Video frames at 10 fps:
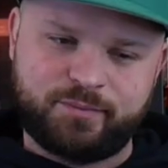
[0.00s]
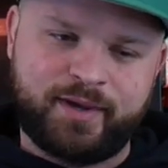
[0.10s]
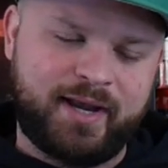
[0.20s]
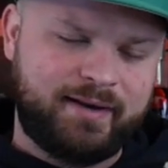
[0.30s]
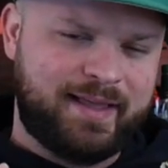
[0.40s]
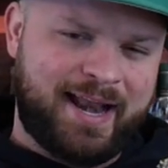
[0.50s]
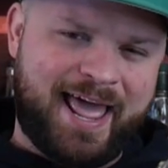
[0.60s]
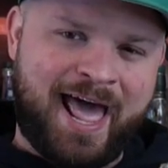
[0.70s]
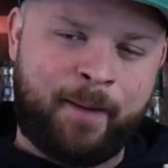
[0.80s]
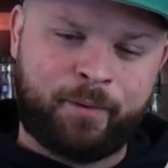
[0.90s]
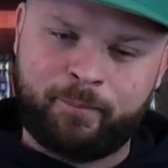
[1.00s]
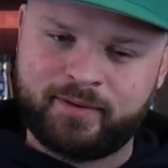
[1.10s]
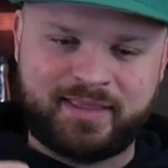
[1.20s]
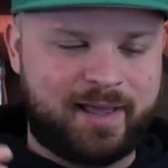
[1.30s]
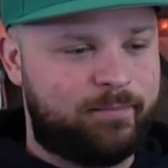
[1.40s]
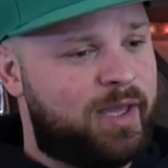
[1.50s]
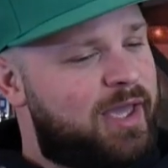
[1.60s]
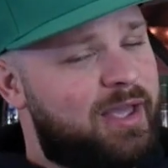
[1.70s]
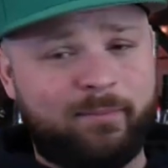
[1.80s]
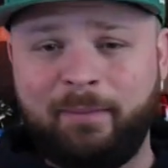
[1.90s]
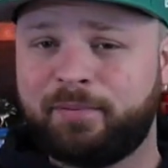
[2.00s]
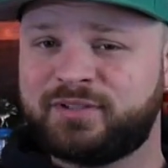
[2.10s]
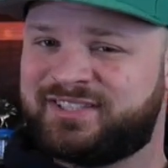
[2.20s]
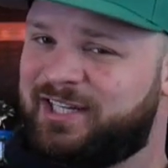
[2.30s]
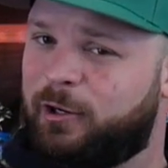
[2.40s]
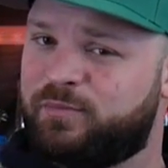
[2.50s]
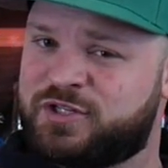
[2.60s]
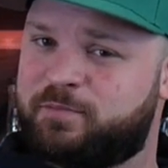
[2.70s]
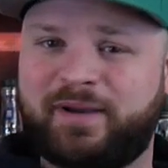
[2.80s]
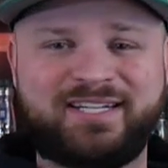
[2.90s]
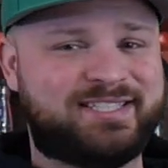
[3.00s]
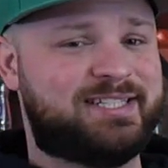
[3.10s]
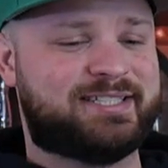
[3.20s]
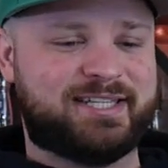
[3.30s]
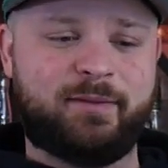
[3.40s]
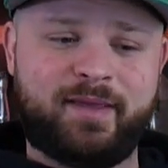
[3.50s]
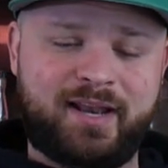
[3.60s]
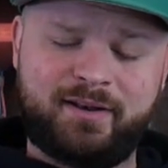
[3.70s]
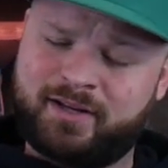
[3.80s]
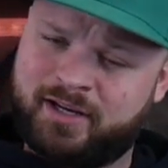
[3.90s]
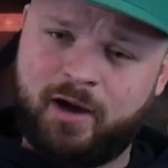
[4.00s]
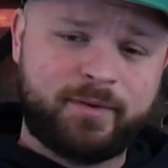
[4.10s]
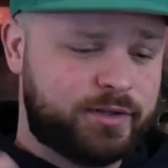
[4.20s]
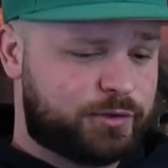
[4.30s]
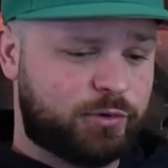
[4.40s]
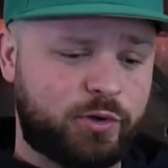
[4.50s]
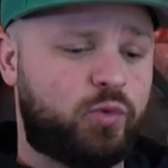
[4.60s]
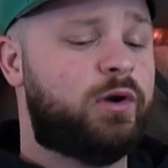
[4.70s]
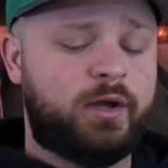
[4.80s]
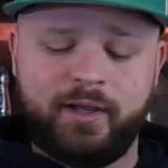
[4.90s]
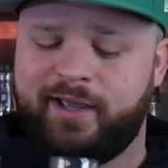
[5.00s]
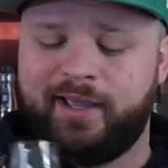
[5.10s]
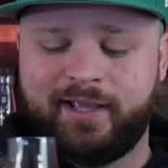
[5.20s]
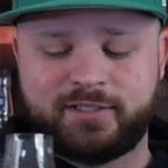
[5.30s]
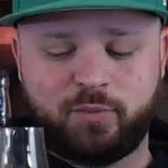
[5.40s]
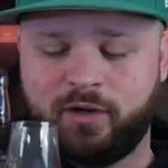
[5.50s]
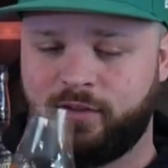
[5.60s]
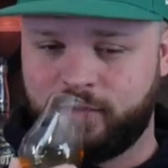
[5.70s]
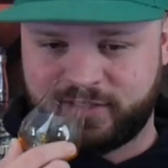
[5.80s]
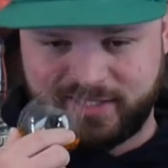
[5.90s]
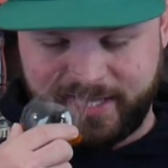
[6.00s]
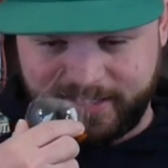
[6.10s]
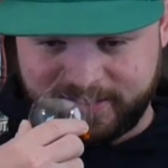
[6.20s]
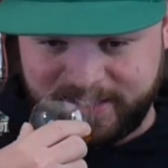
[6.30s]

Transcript: I'm getting that apple, but that maple syrup, spicy cinnamon coming through. It's one of those things